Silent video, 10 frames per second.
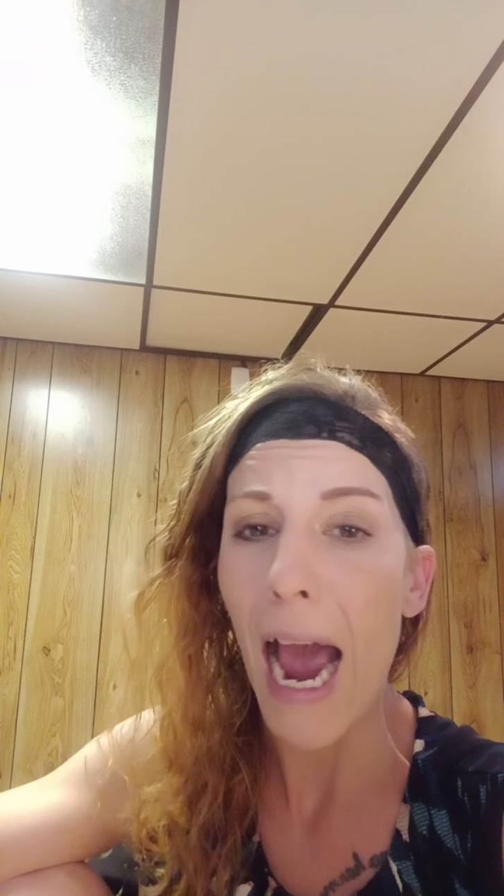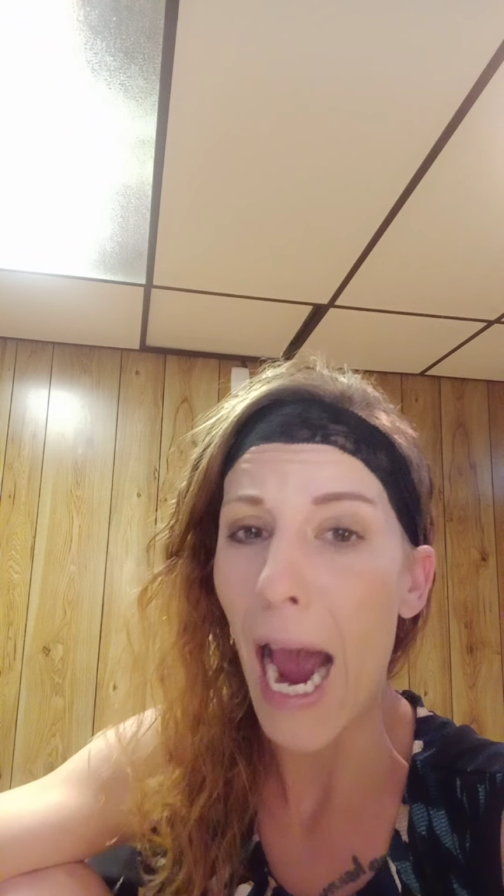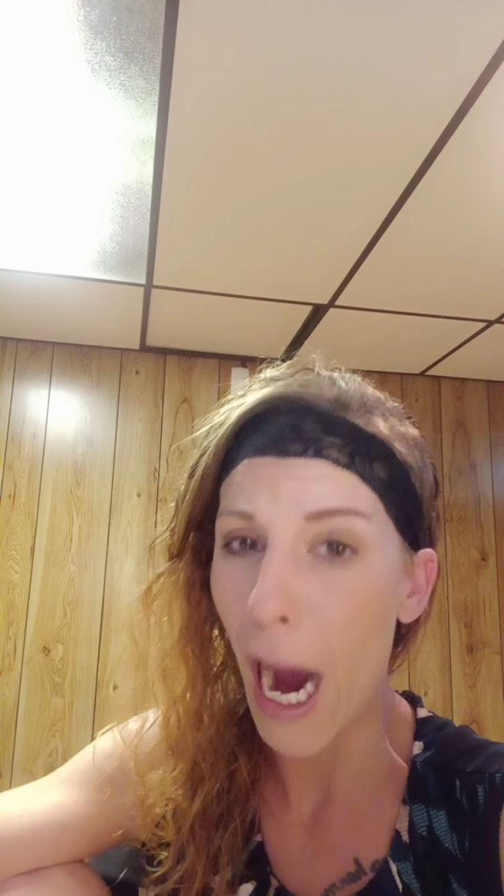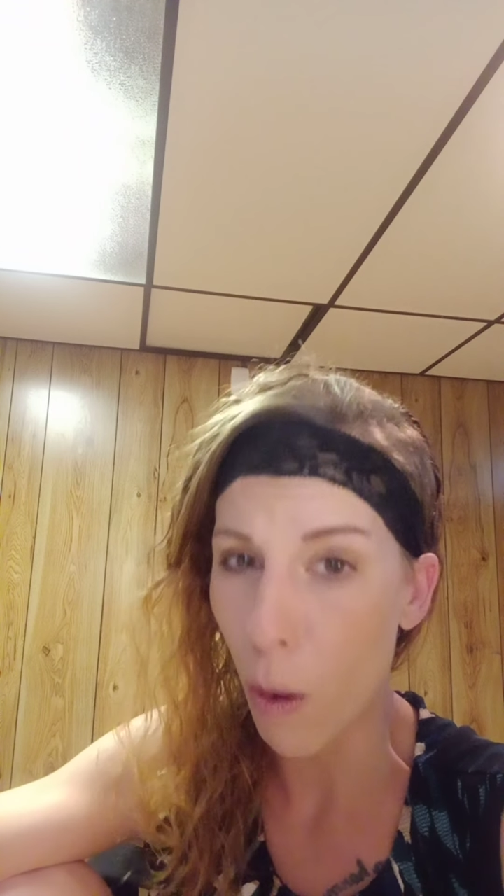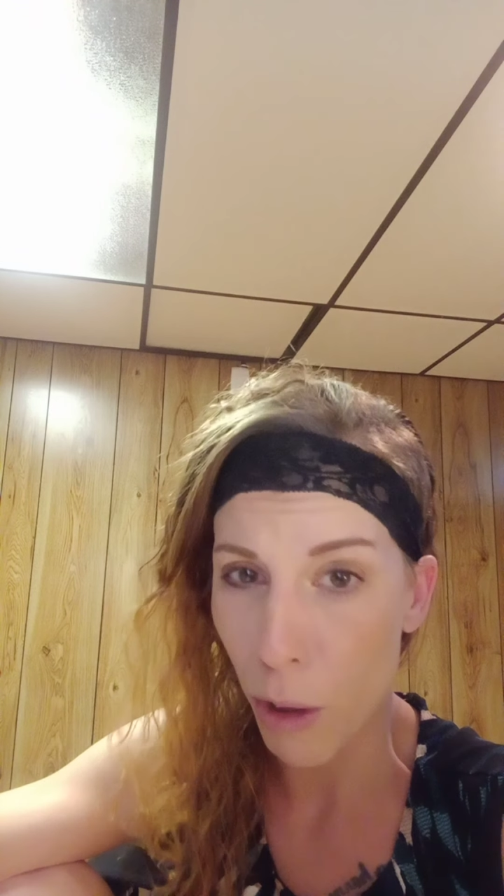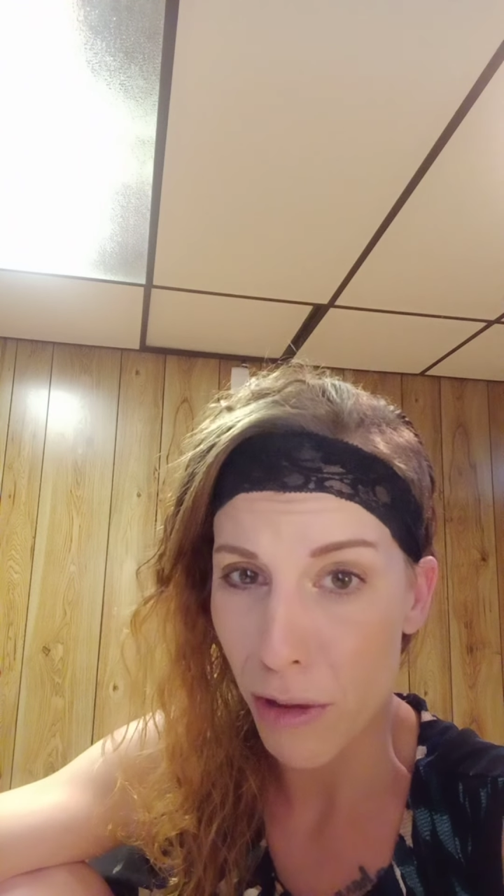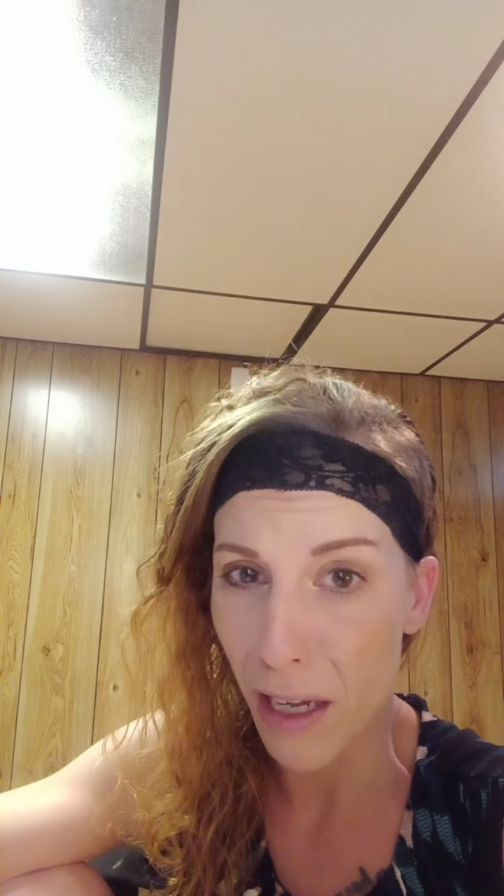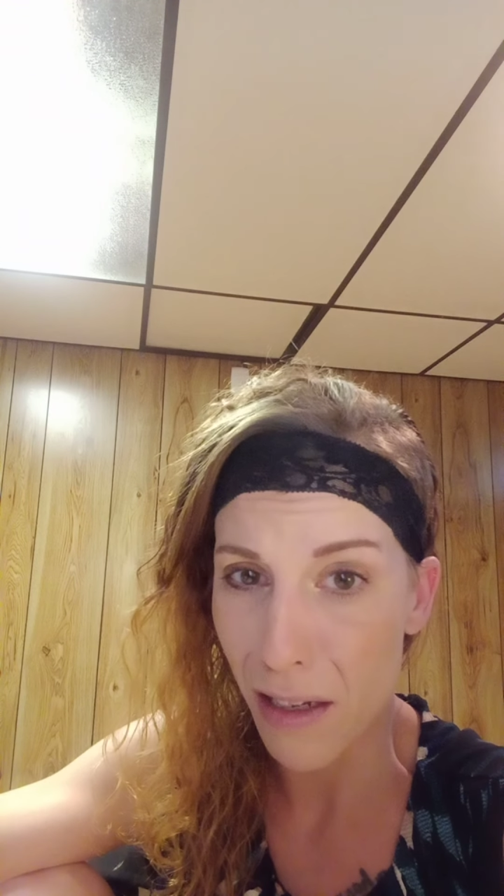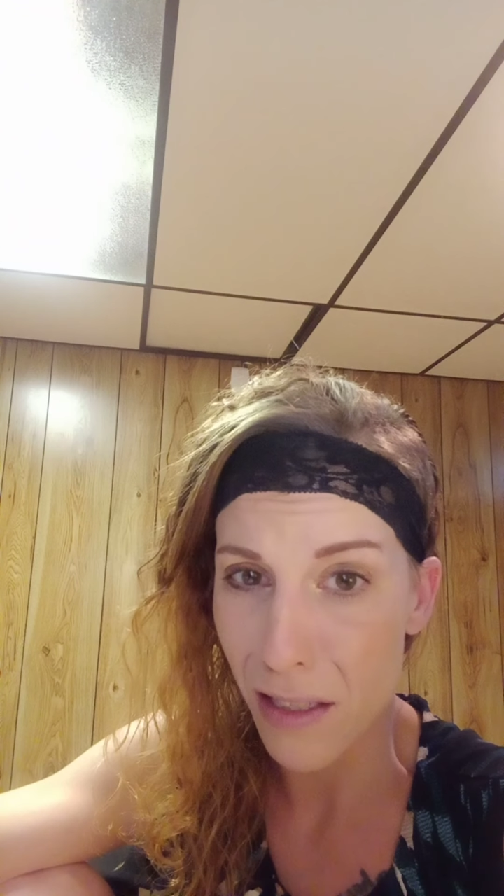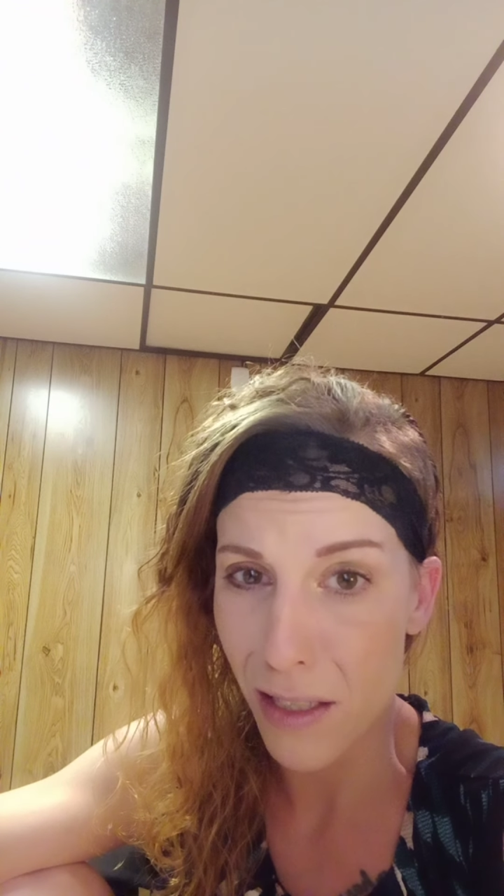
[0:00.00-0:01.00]
How are
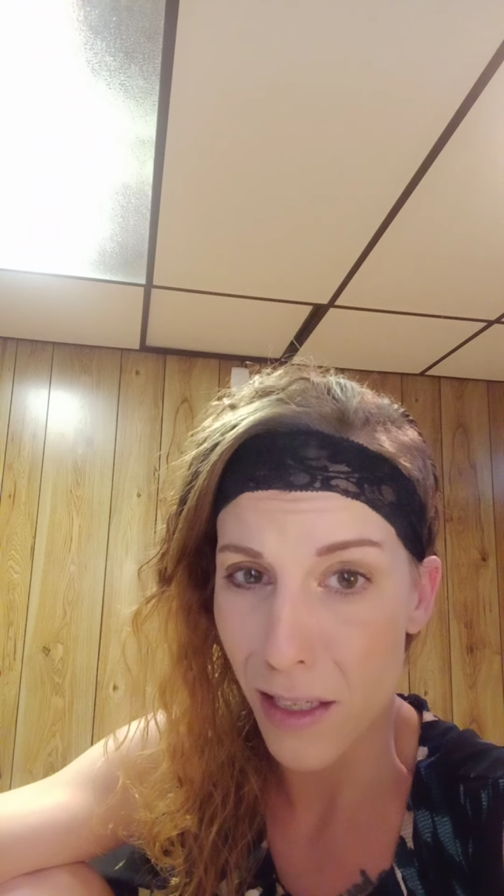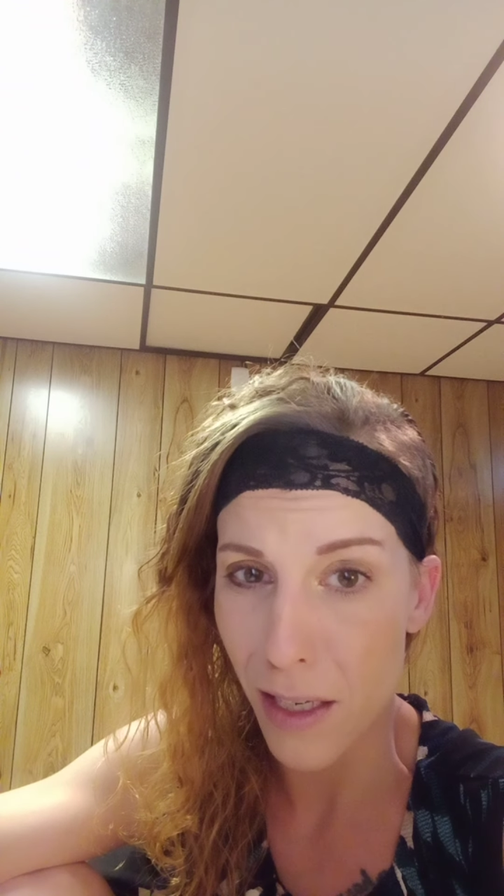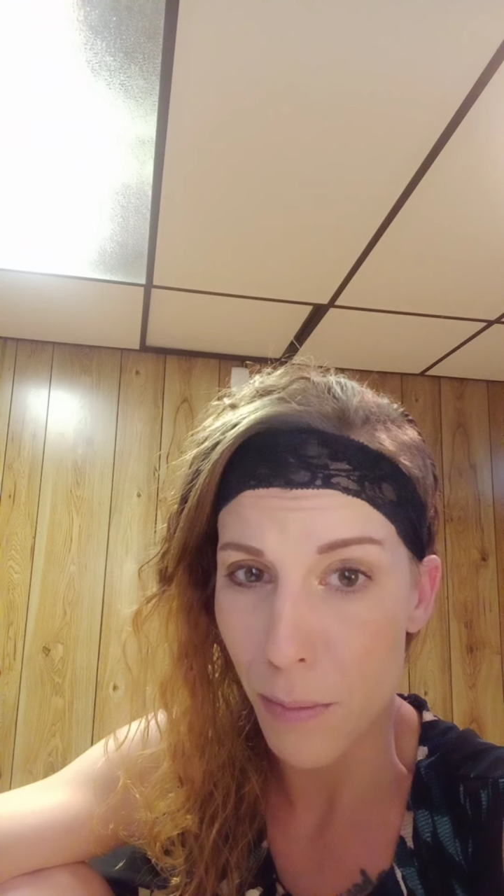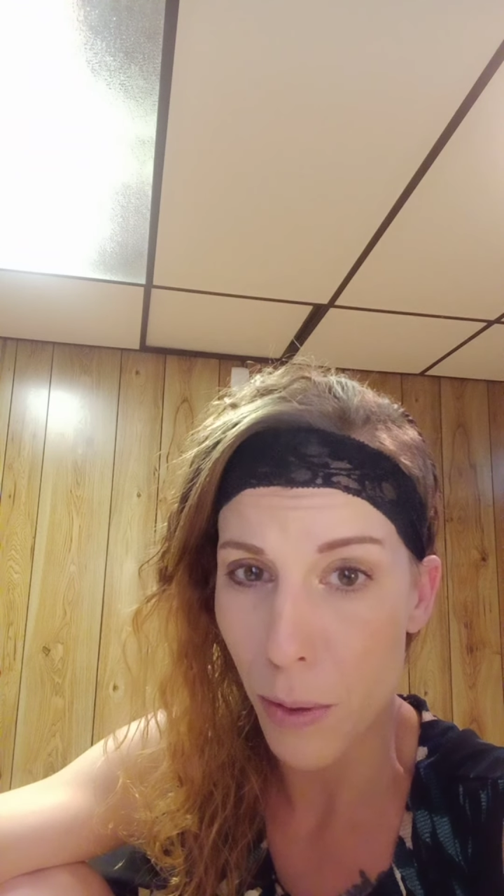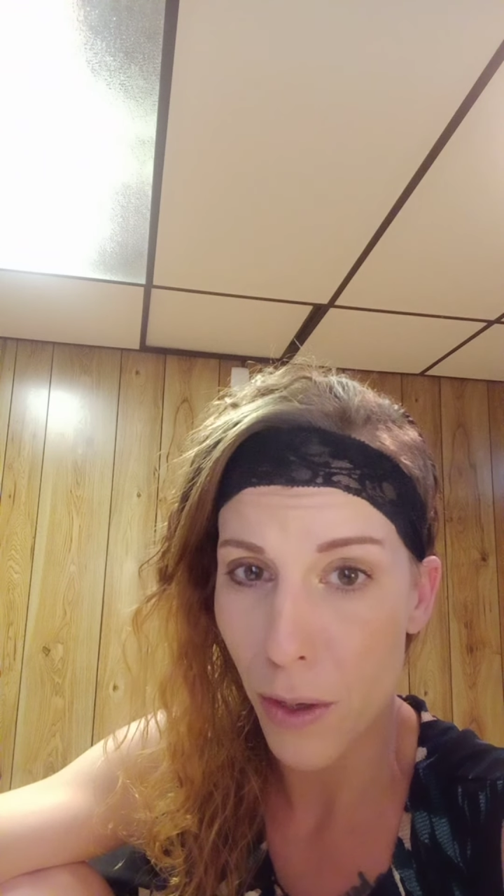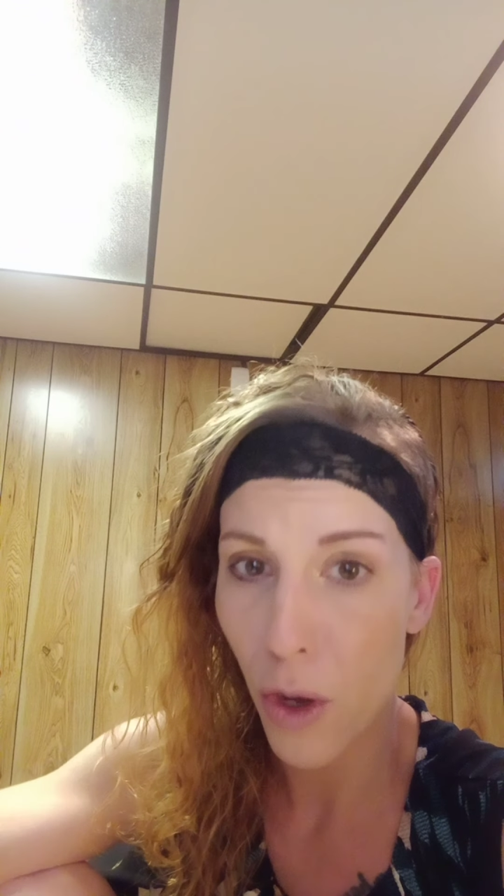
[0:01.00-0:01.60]
they asleep?